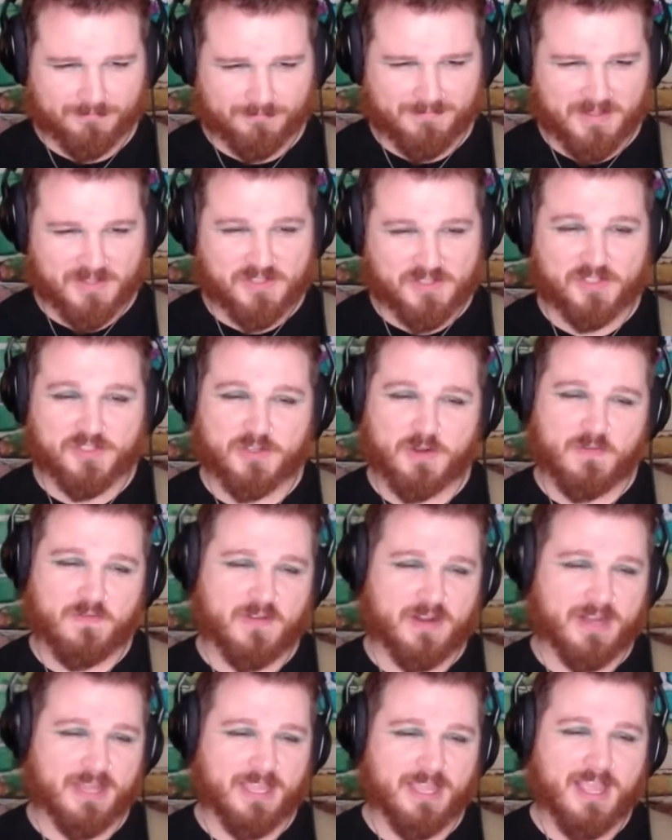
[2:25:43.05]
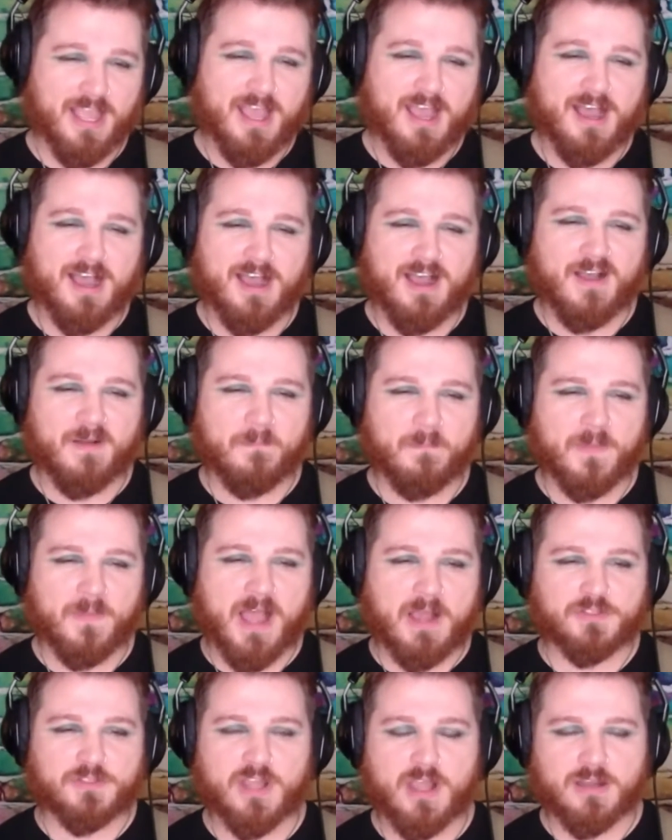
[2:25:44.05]
This is so funny. I
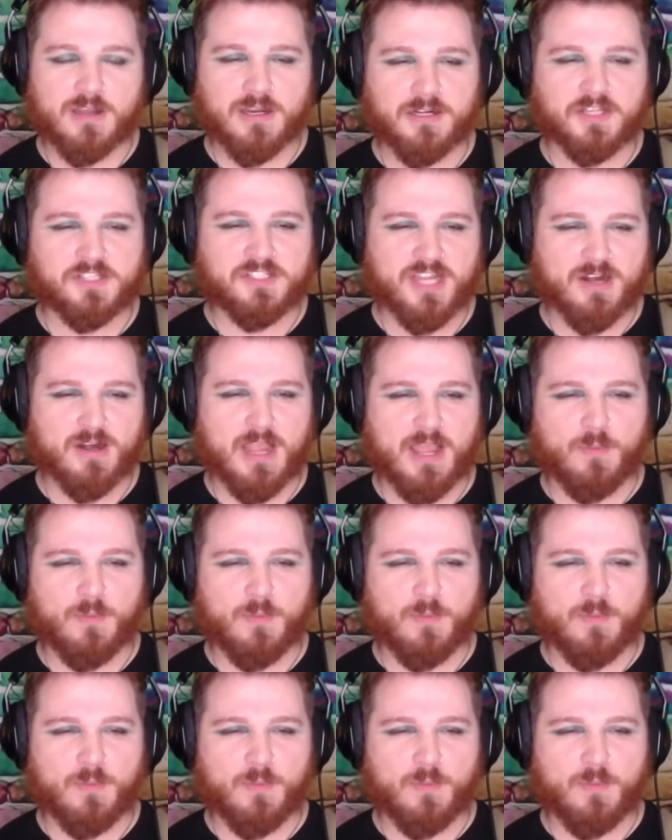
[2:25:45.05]
was talking to Sarah,